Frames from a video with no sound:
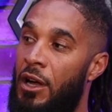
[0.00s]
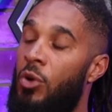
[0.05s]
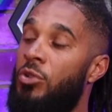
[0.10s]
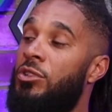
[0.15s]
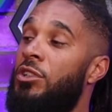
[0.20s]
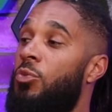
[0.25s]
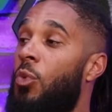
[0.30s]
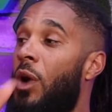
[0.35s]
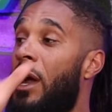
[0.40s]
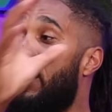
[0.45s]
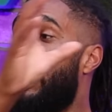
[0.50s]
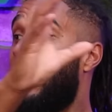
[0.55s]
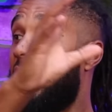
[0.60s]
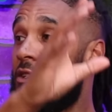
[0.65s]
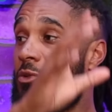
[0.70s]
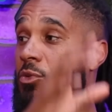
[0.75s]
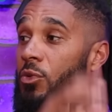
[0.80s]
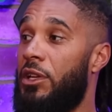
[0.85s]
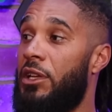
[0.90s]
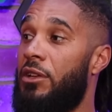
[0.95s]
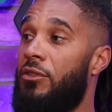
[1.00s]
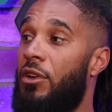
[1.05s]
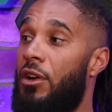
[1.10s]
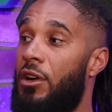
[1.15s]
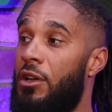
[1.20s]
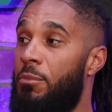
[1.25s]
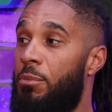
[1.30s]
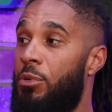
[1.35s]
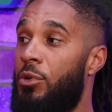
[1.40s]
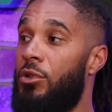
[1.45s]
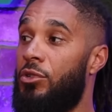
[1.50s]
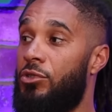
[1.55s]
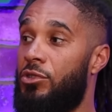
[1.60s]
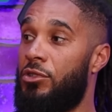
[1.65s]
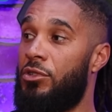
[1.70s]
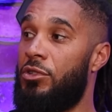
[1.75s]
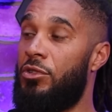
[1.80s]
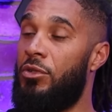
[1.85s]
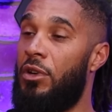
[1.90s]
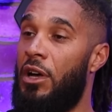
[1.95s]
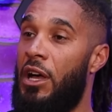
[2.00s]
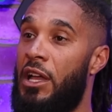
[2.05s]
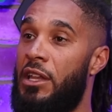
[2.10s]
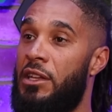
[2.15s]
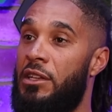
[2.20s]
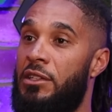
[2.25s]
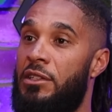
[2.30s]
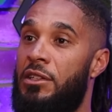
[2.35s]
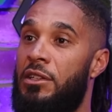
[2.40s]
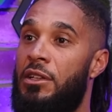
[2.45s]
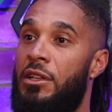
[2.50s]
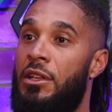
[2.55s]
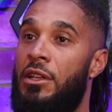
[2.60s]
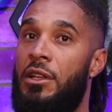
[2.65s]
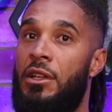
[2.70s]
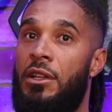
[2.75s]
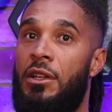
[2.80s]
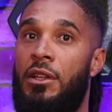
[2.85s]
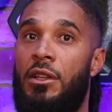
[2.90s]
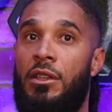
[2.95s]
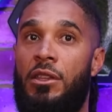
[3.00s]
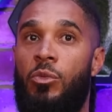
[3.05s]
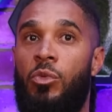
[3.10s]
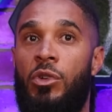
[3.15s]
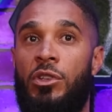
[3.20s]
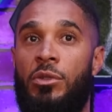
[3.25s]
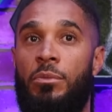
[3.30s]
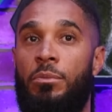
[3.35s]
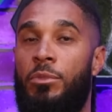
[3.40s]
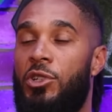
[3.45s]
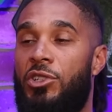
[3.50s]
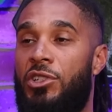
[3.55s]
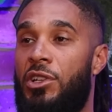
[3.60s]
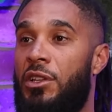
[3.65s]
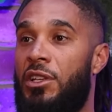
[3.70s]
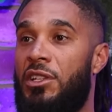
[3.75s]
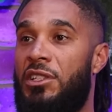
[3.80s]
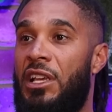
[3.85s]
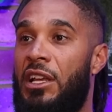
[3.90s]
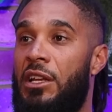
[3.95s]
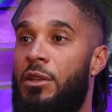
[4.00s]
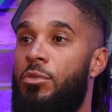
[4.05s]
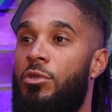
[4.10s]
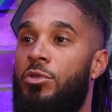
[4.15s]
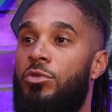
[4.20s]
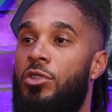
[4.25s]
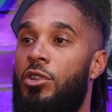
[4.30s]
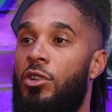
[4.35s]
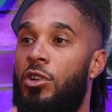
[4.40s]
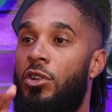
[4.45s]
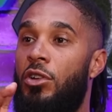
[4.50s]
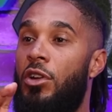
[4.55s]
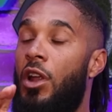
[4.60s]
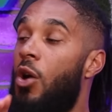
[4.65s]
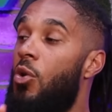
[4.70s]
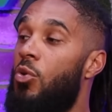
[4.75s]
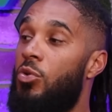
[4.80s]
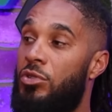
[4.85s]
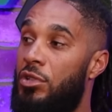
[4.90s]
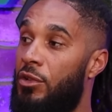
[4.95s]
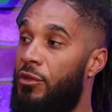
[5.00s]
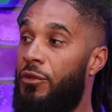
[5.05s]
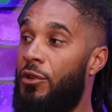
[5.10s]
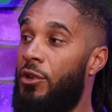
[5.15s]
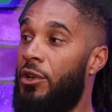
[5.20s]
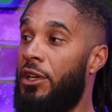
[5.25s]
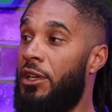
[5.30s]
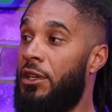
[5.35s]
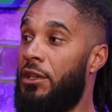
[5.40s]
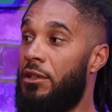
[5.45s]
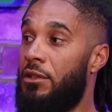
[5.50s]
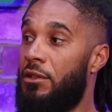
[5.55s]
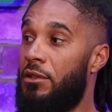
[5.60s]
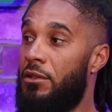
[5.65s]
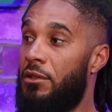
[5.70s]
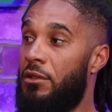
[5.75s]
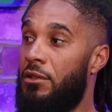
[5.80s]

I was away last week, right, in Portugal, and there wasn't much on the telly, but there was loads of footy.